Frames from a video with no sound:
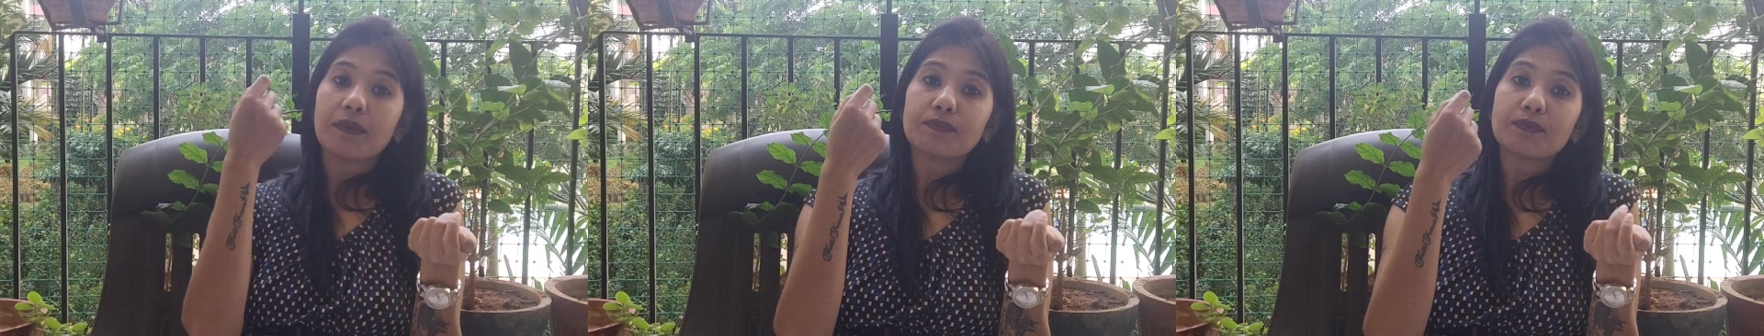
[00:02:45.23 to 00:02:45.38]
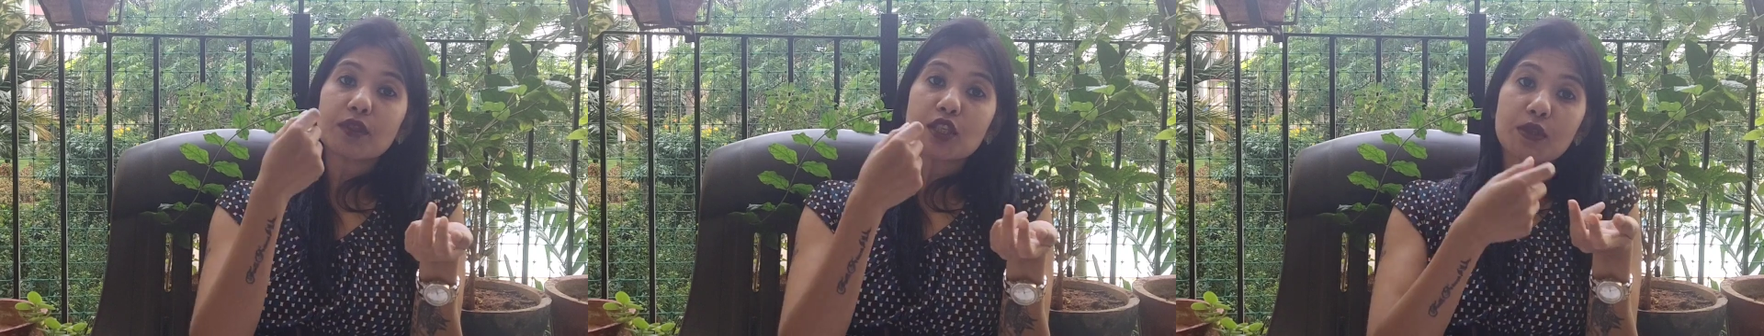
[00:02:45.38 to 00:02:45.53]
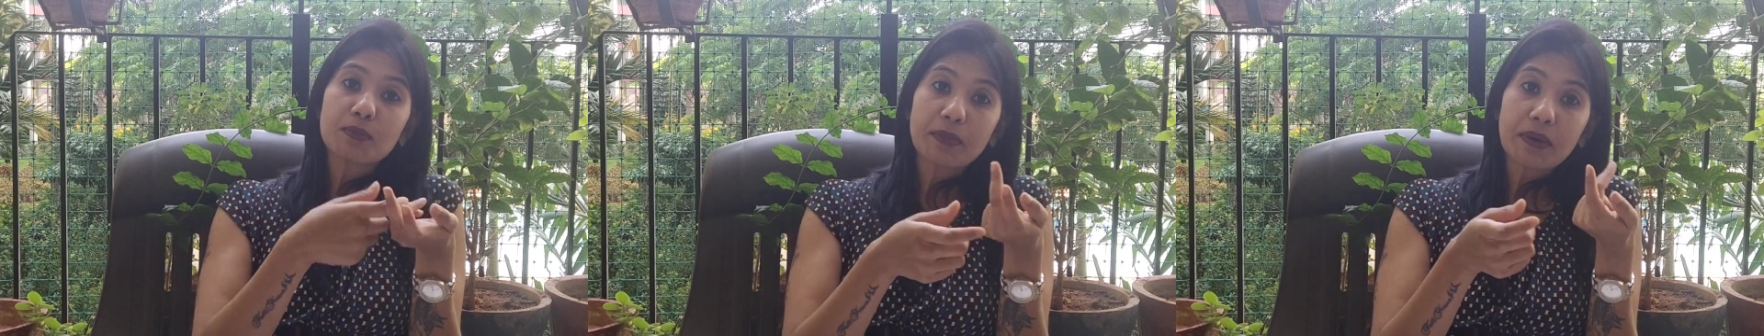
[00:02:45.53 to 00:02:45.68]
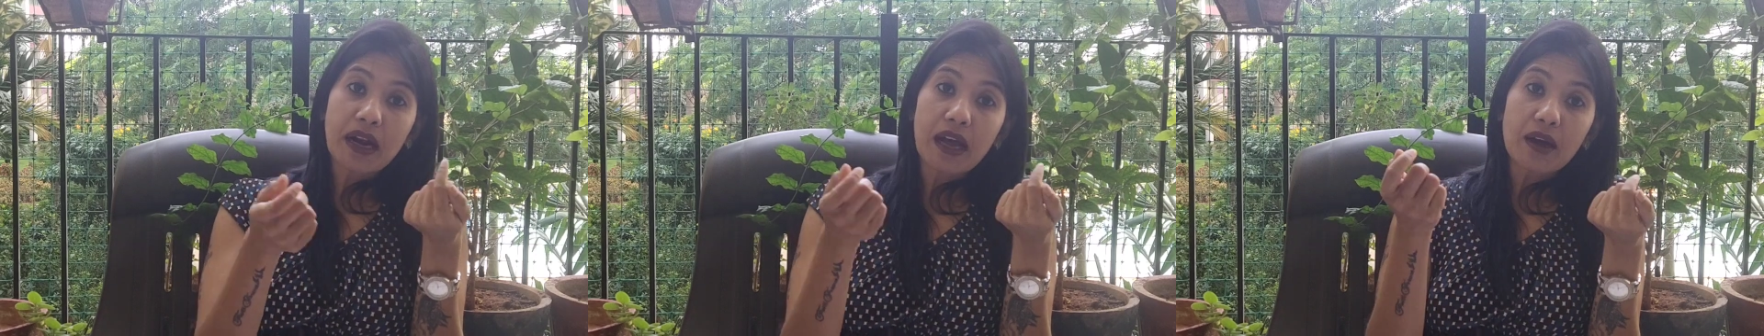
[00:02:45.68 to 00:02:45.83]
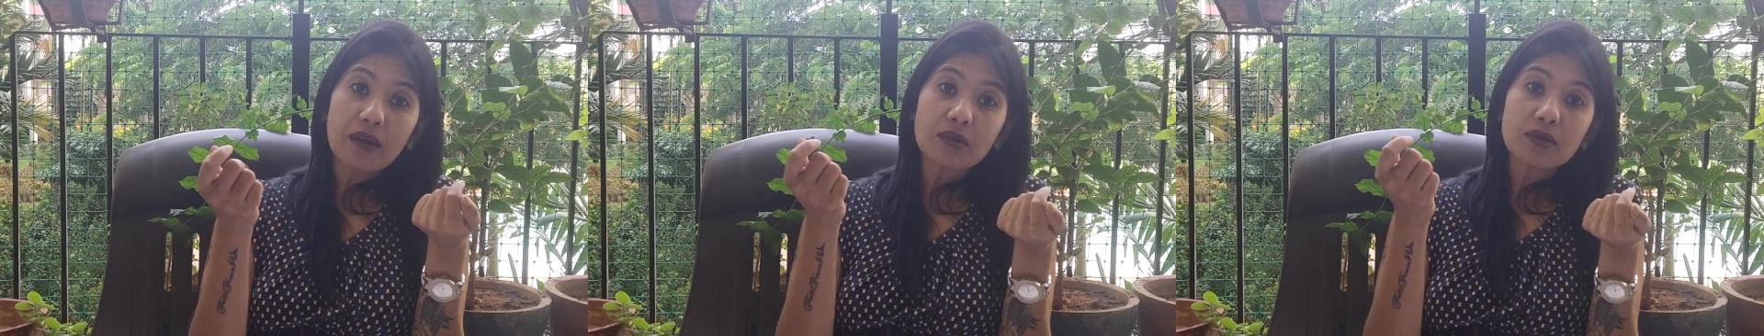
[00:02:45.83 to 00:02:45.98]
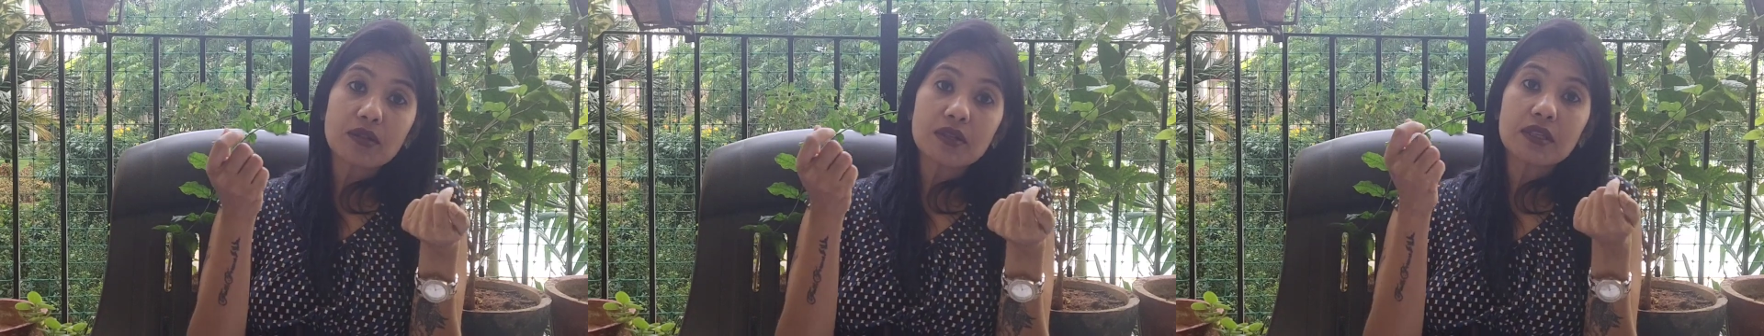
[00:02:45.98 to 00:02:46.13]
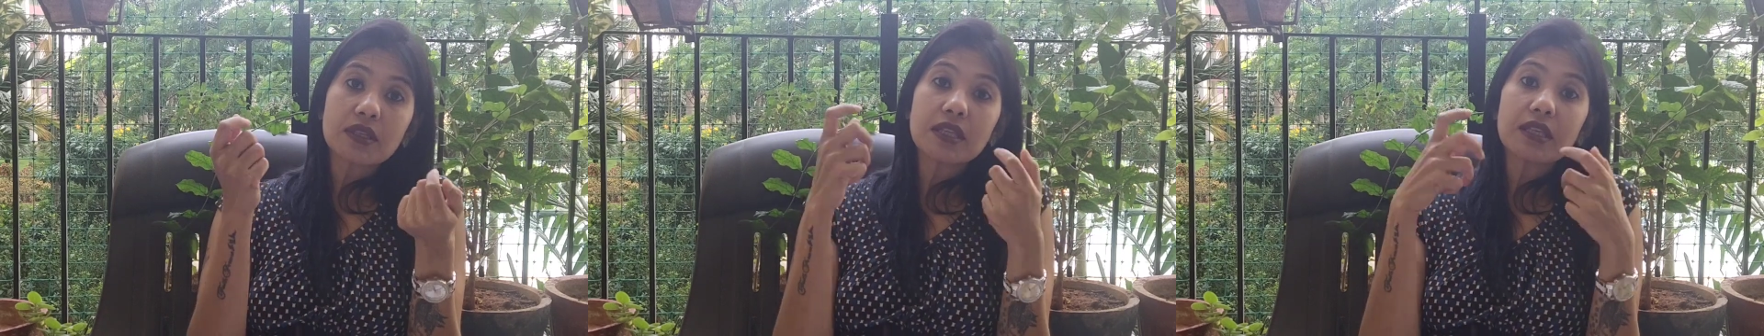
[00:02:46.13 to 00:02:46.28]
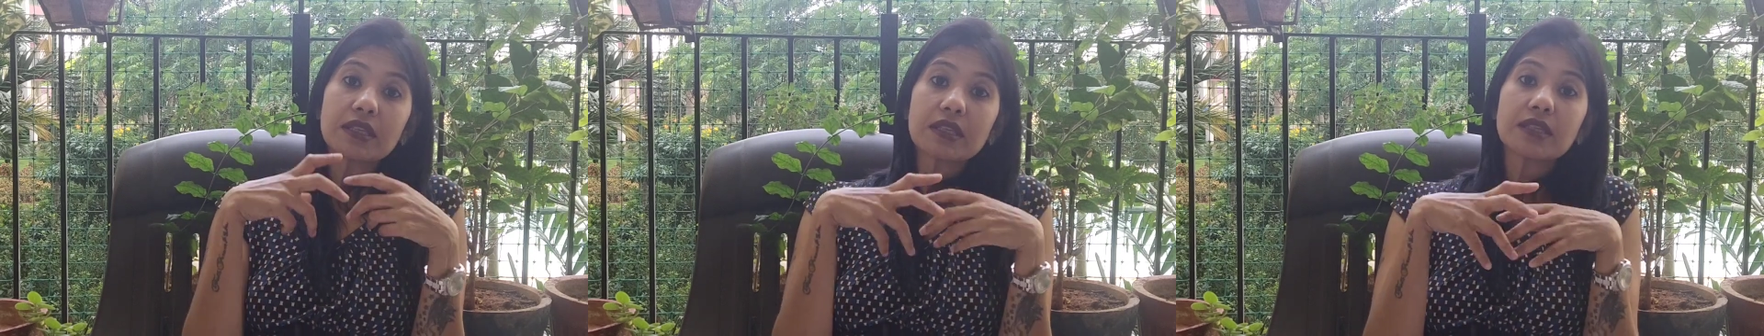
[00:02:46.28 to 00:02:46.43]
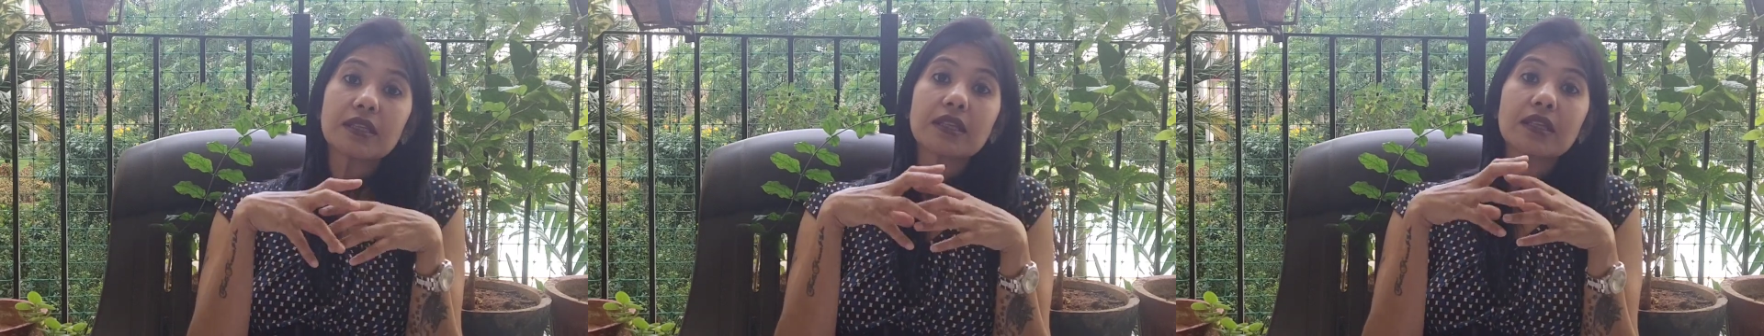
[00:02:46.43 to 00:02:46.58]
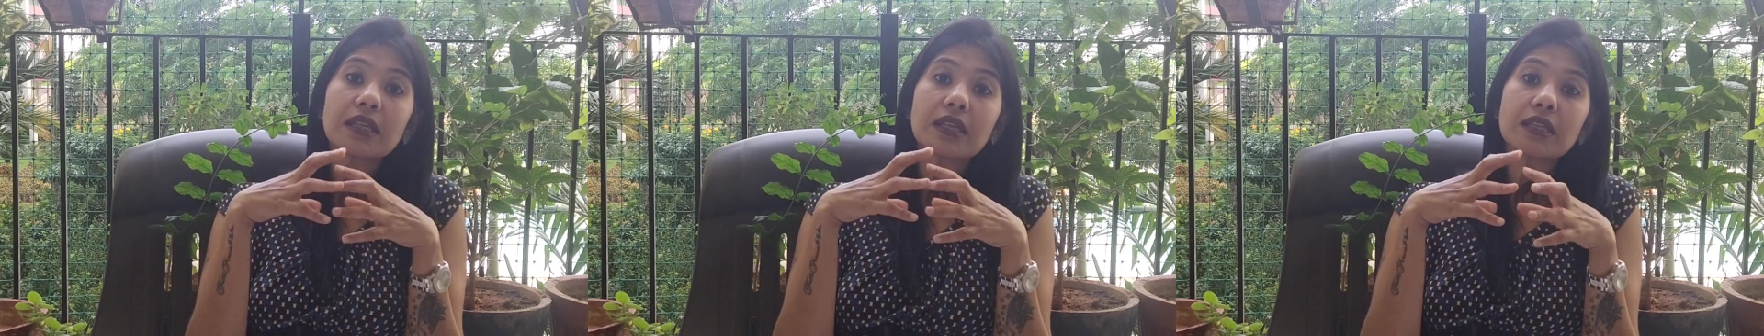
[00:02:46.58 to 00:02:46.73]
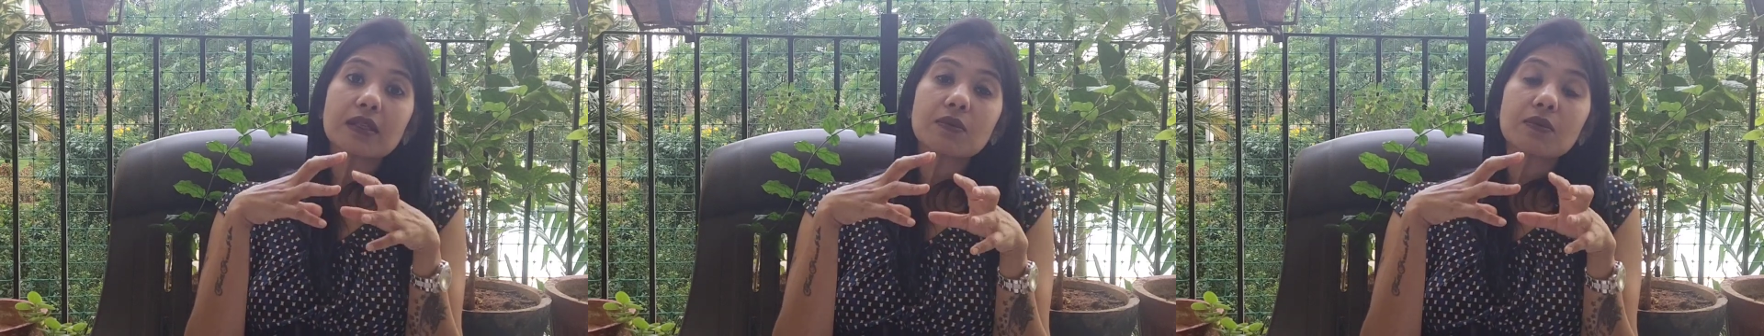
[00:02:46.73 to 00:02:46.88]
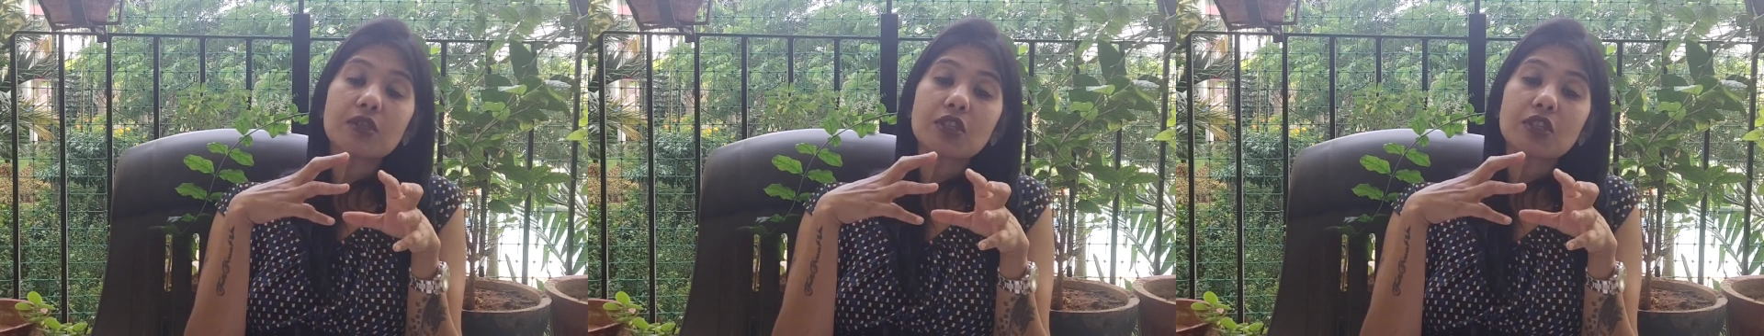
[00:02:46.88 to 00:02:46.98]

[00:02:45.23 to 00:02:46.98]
sprouts. These are the things